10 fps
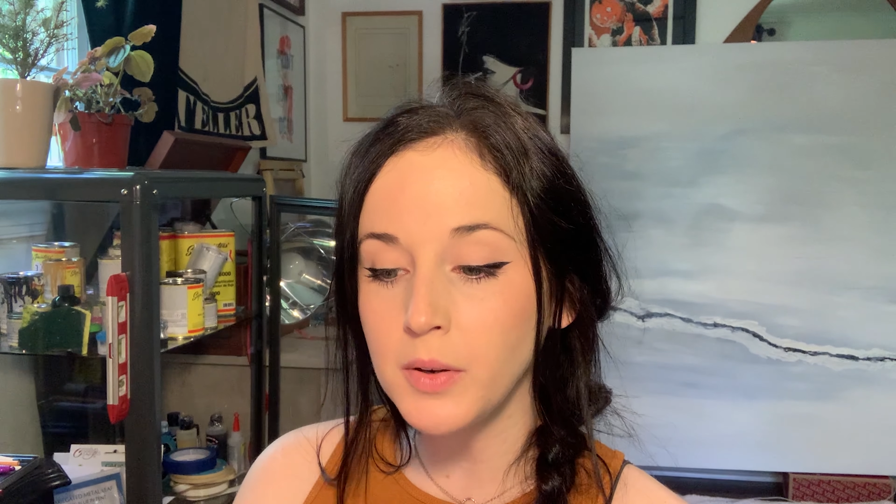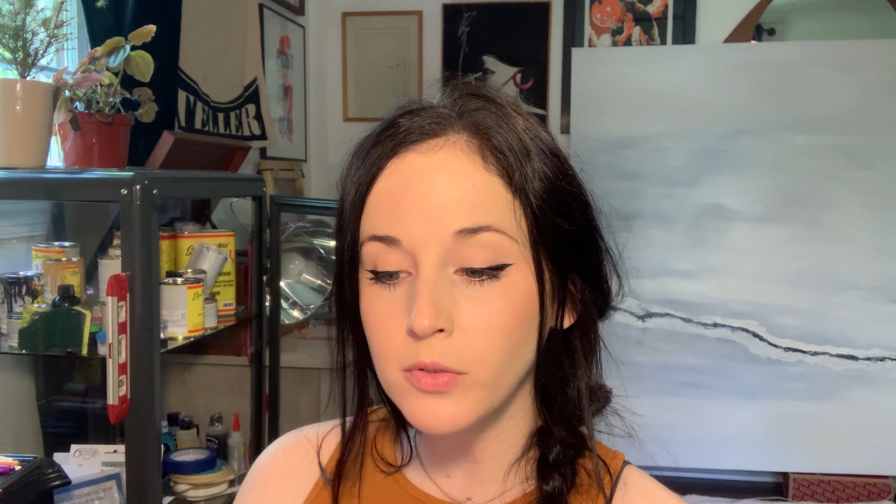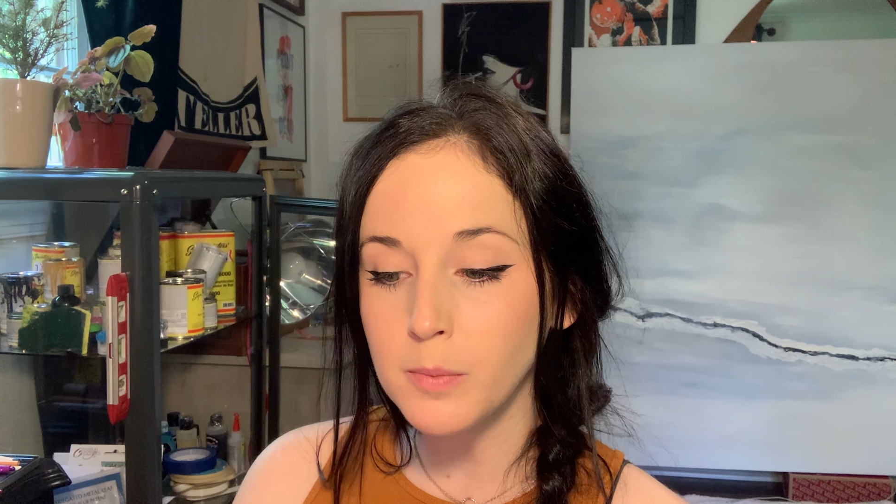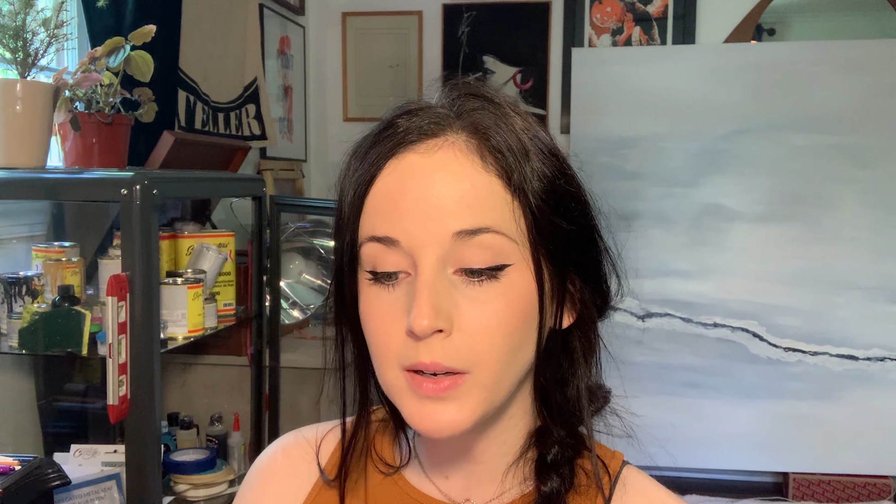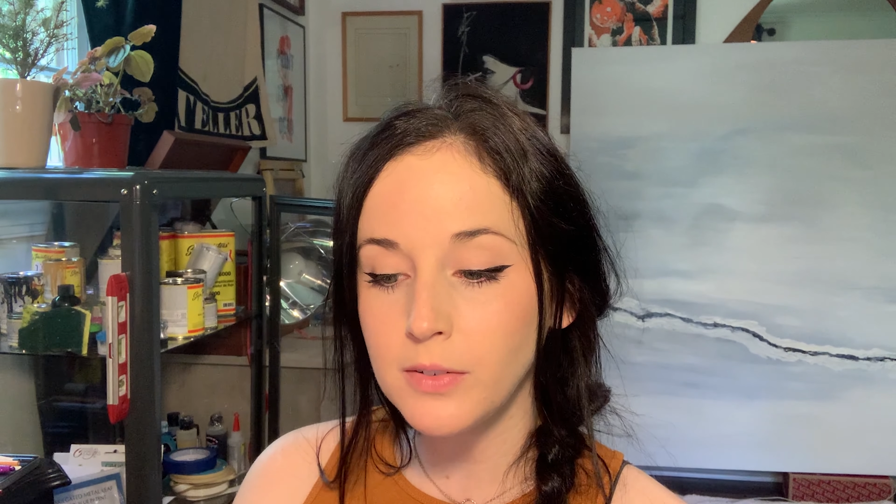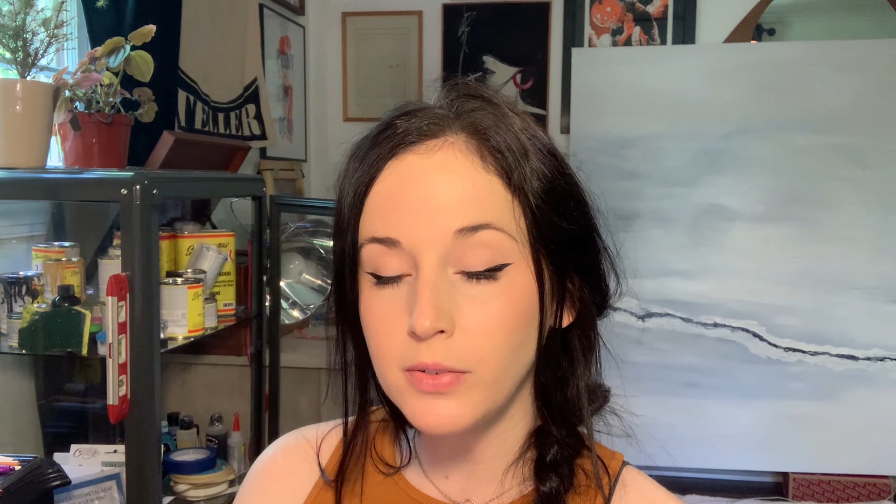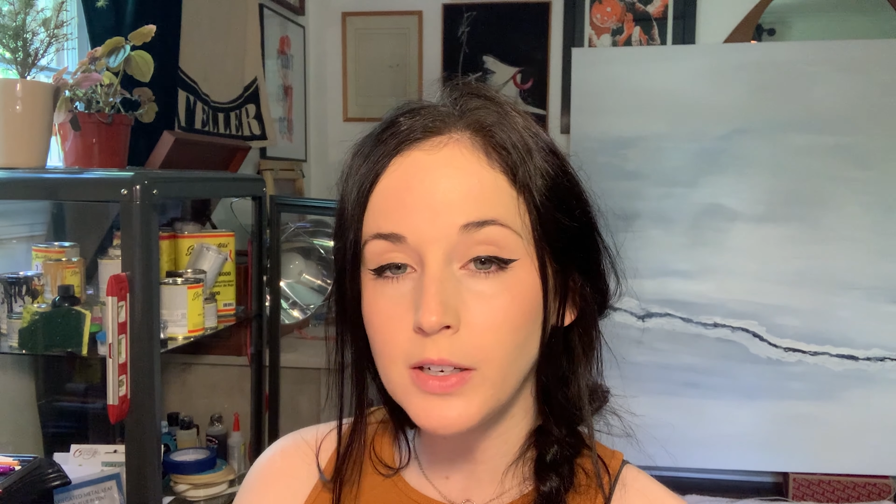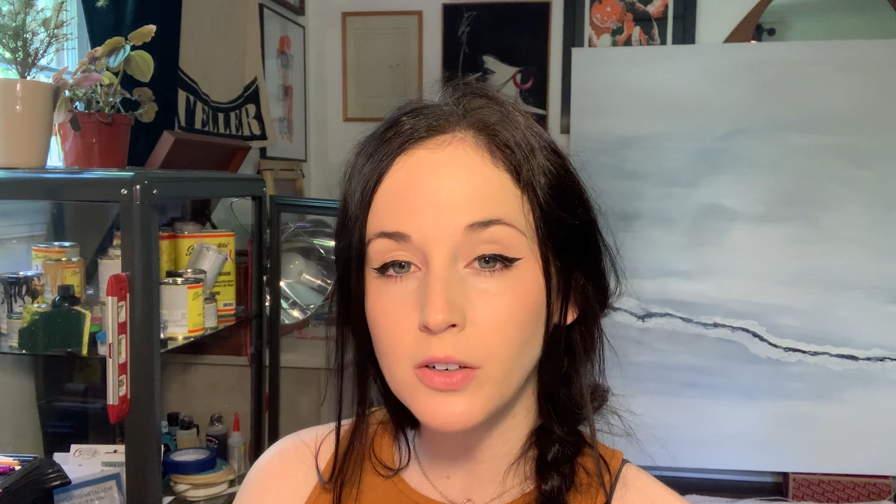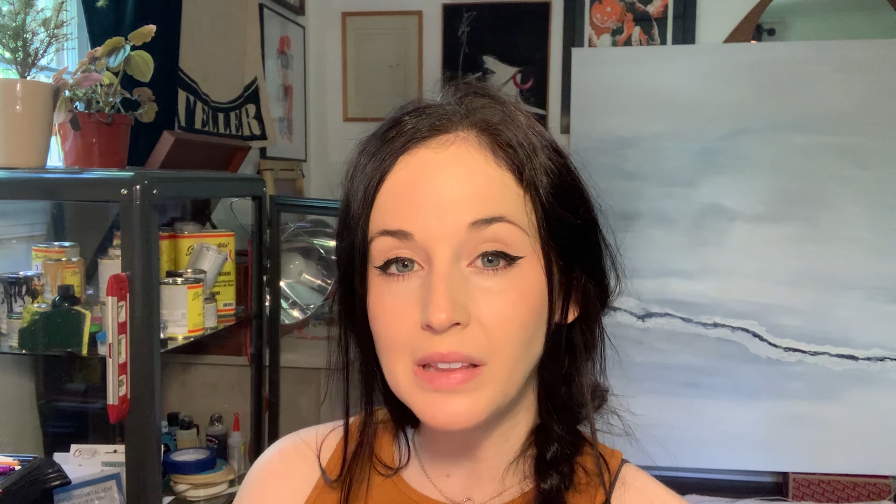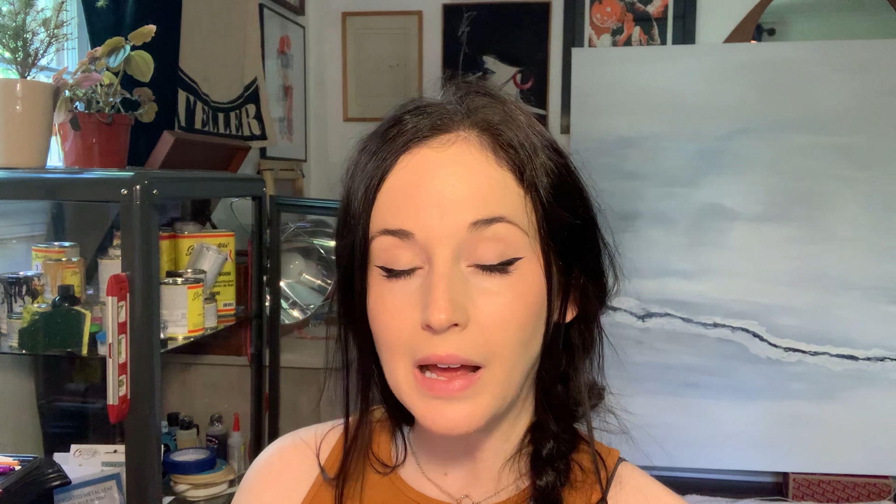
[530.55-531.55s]
from my
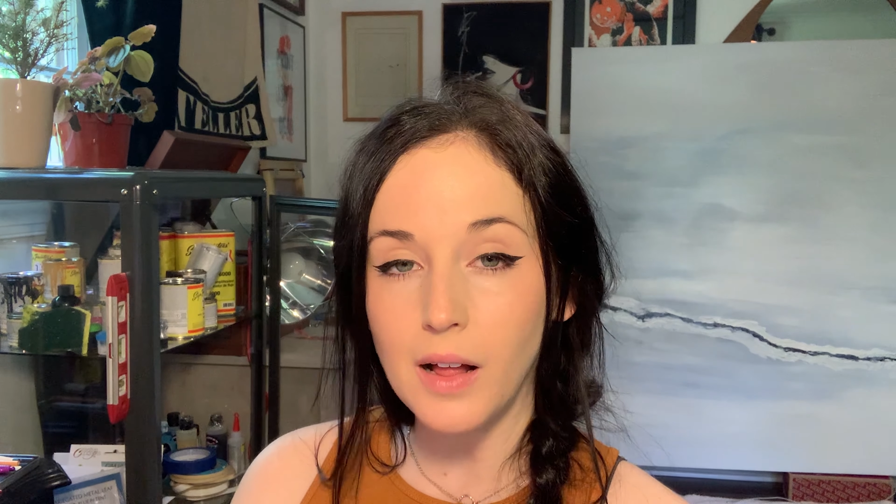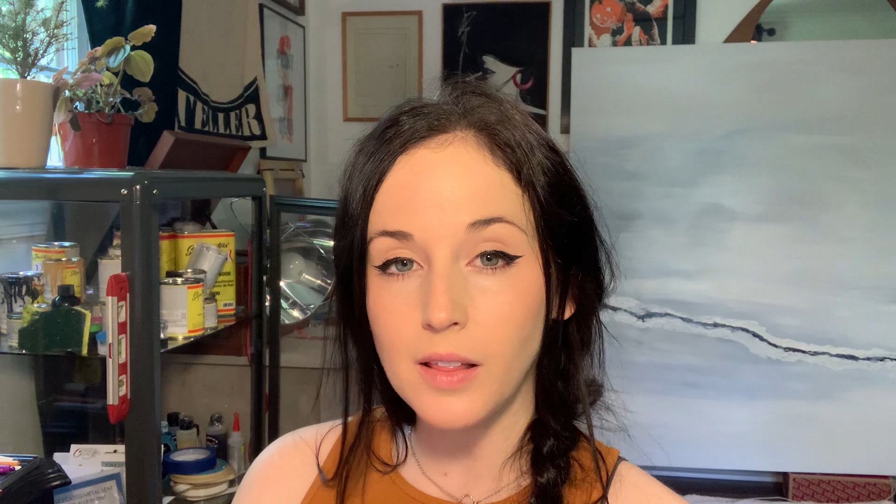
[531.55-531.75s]
finger that